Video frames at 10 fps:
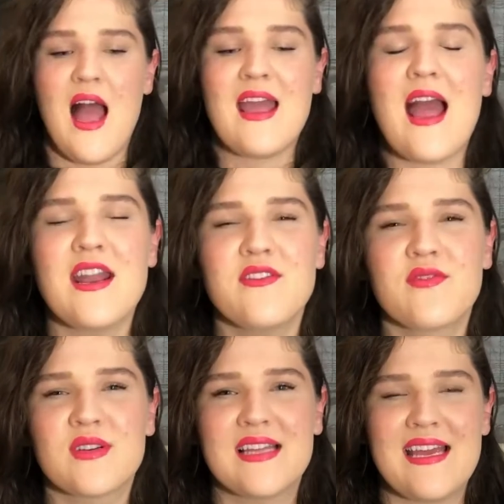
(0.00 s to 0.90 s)
I kind
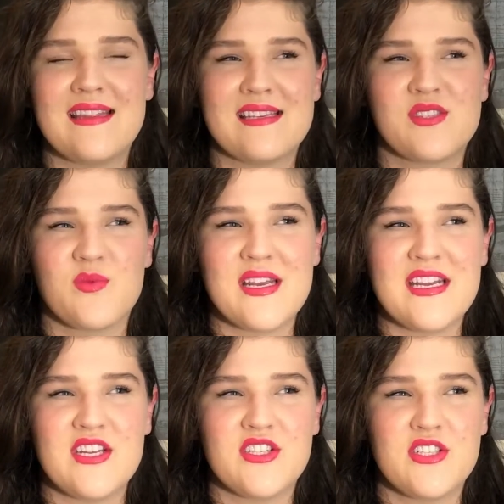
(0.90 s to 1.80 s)
of relate this
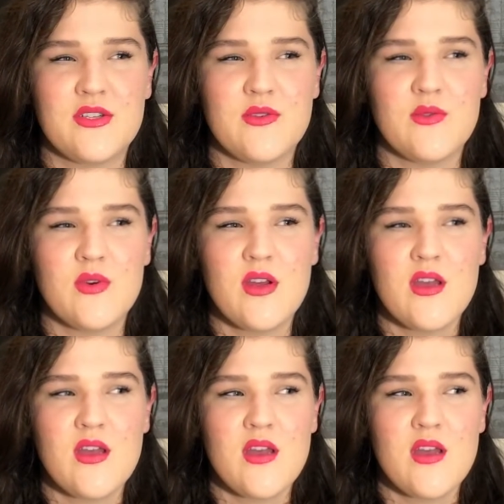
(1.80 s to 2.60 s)
reading to